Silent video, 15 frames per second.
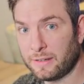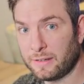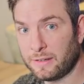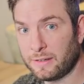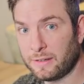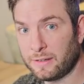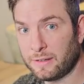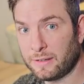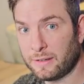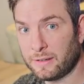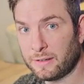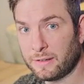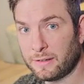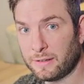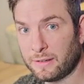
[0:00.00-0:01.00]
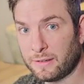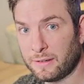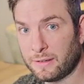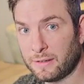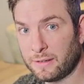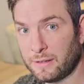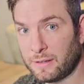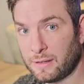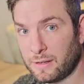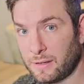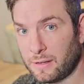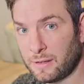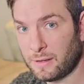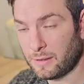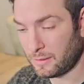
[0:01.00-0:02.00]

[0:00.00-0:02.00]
No one is speaking in this clip.